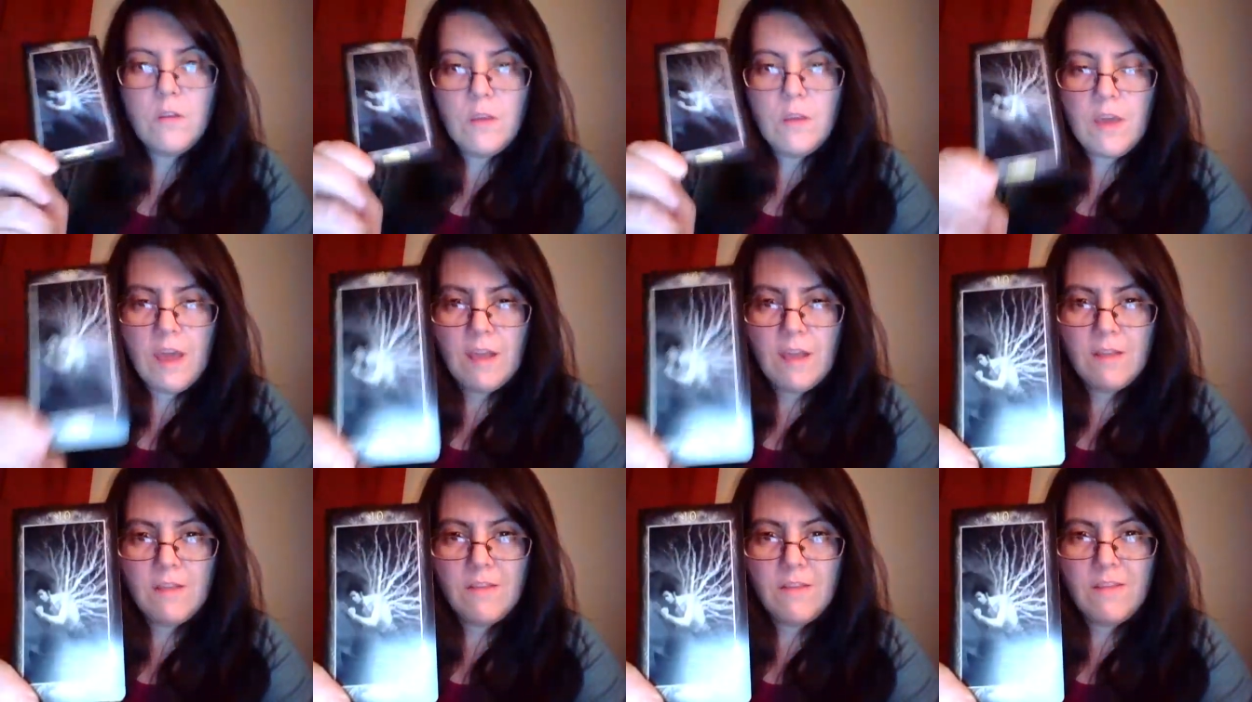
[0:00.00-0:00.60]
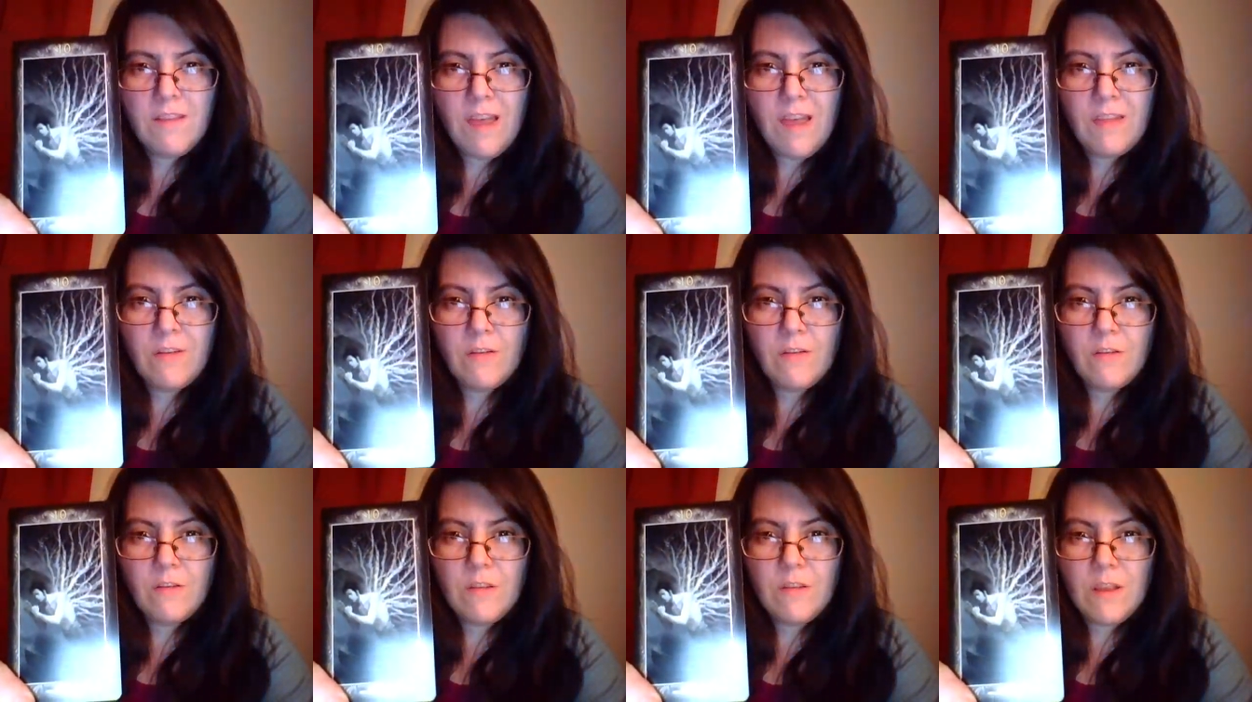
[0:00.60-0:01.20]
Again,
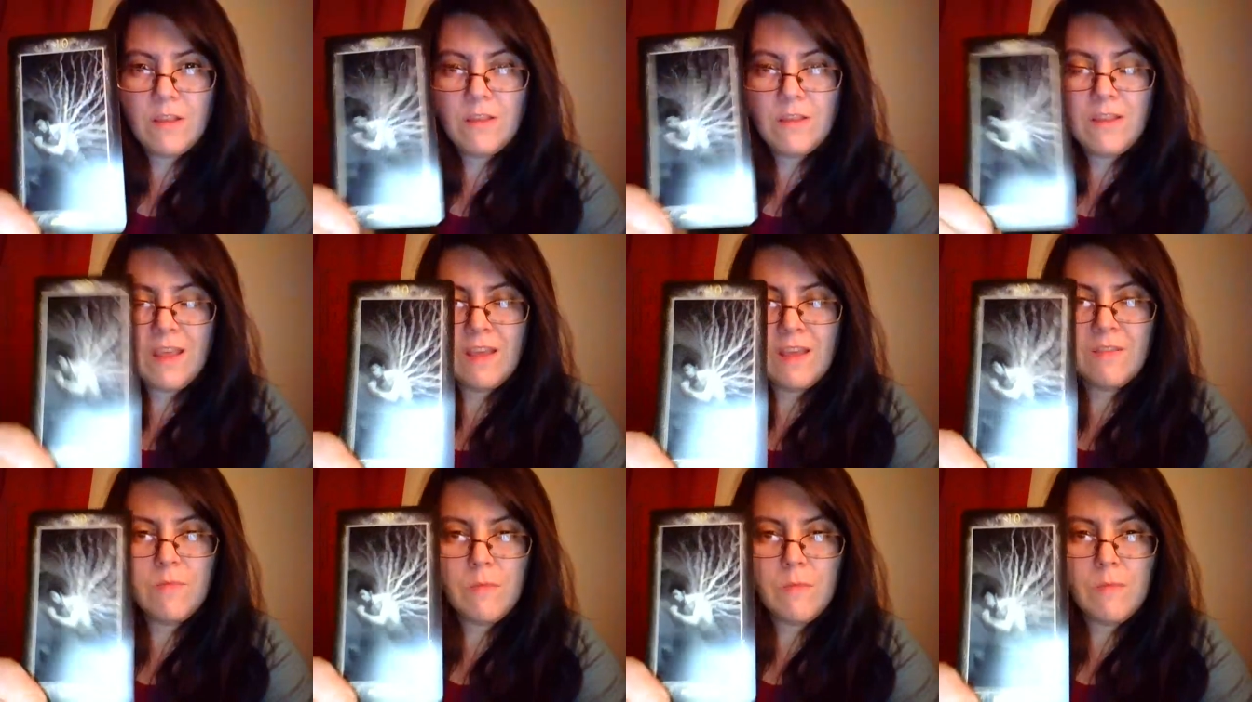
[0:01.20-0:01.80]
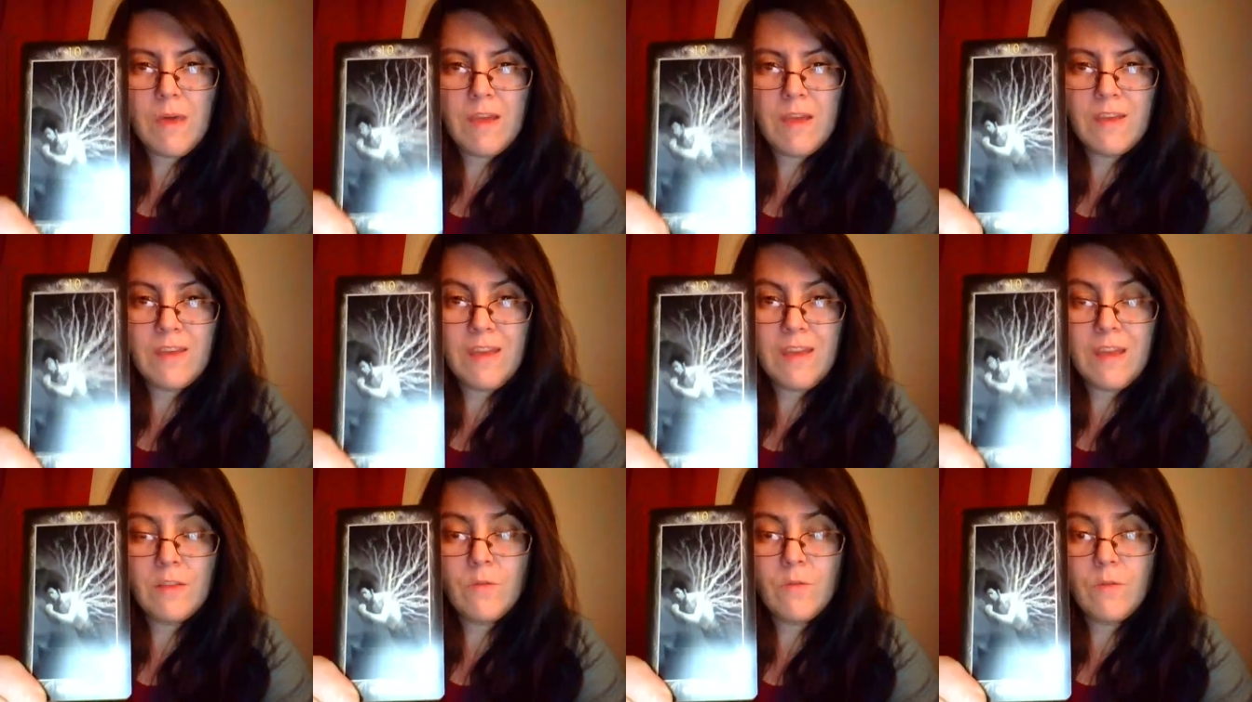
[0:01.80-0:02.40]
Saturn. That takes me back
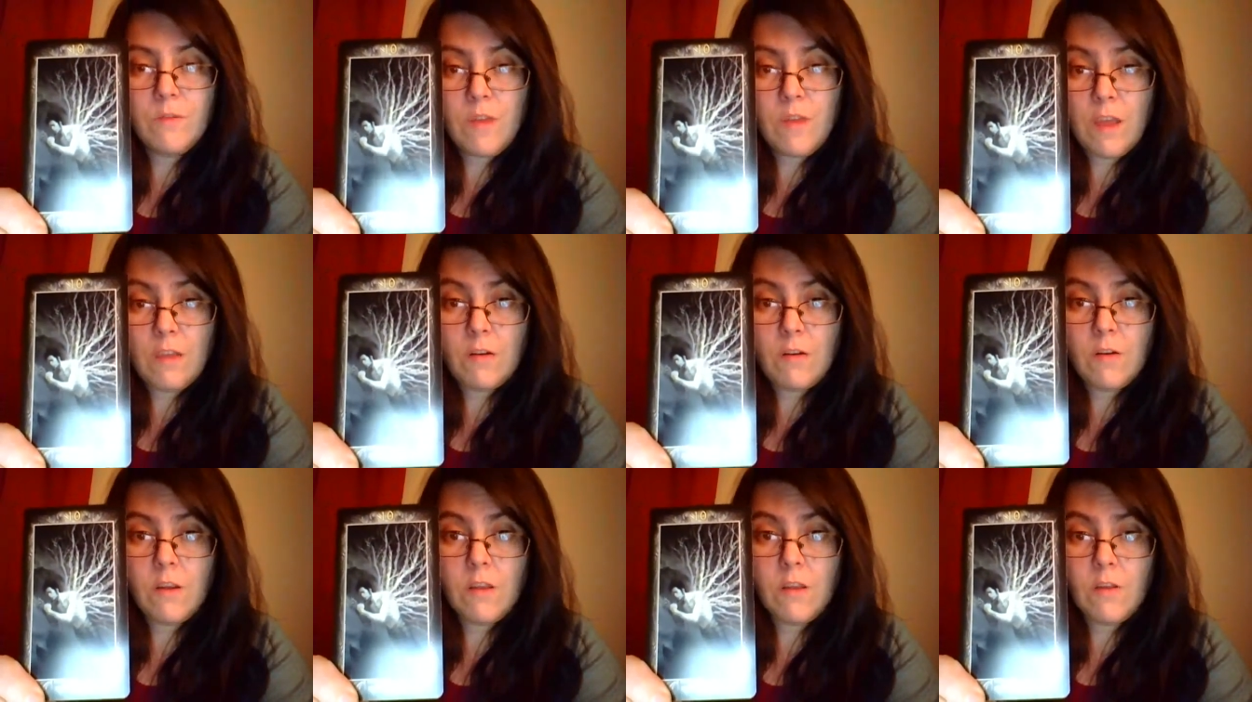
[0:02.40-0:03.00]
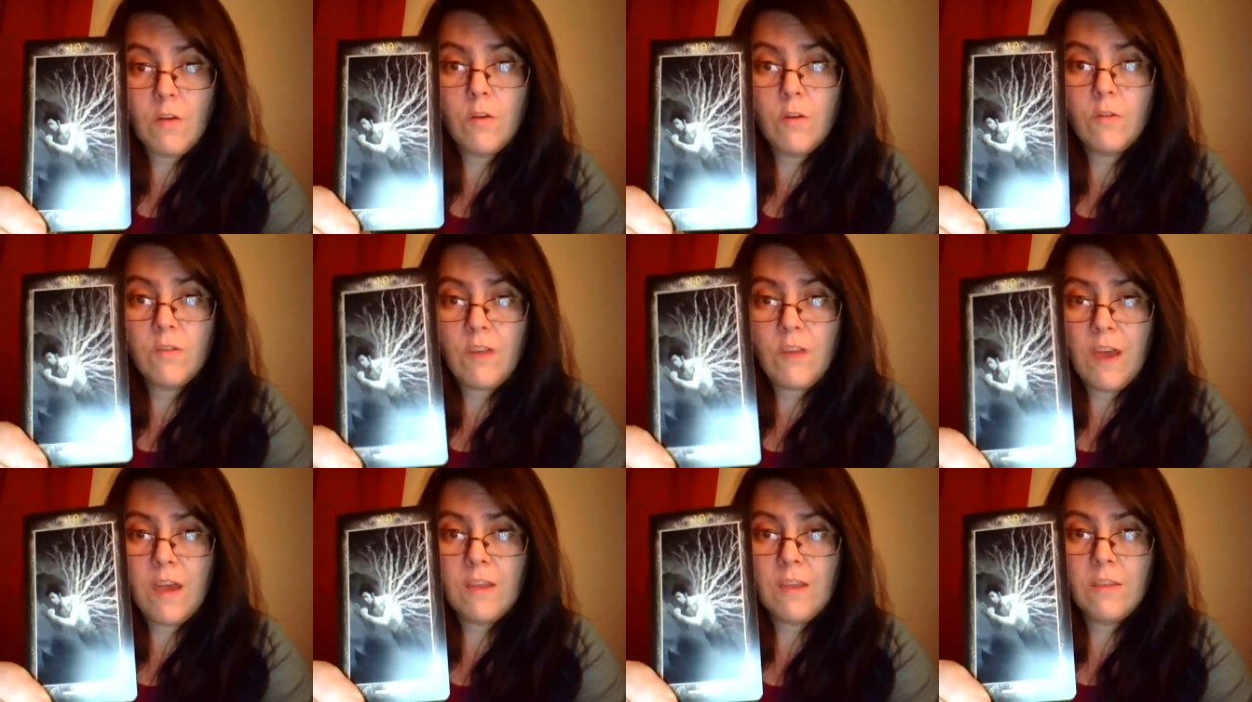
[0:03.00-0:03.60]
again to Saturn in your
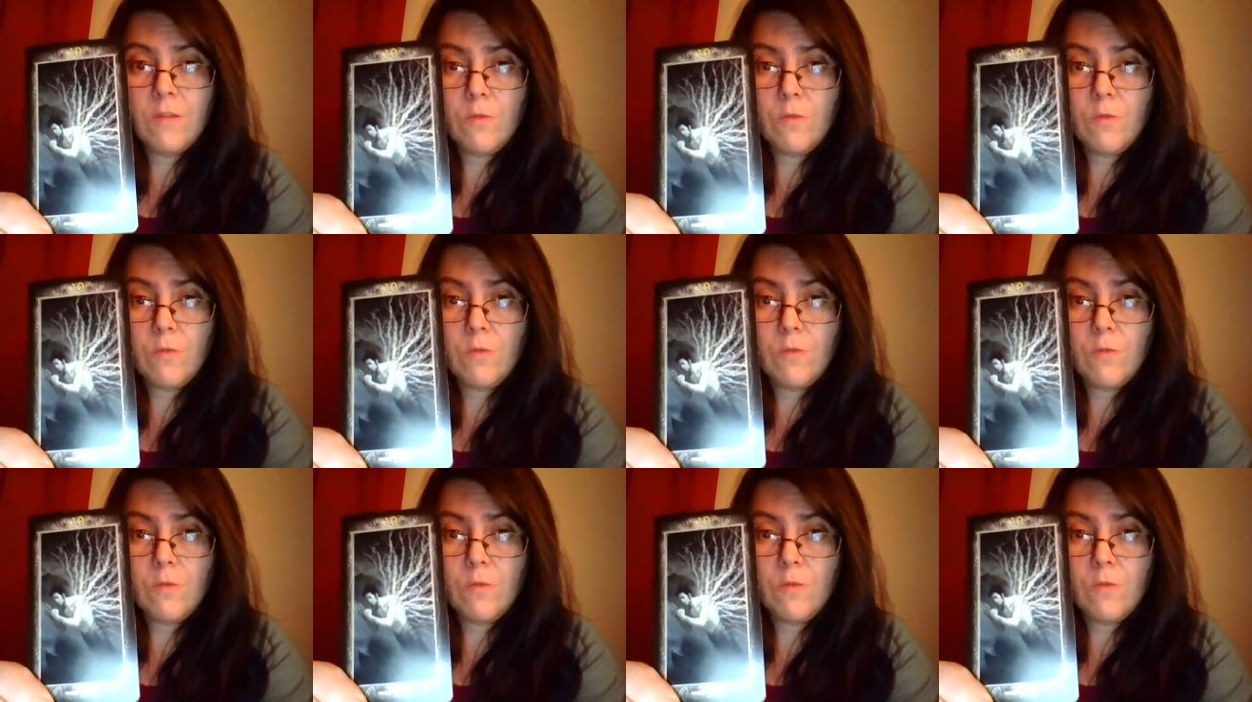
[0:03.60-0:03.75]
sign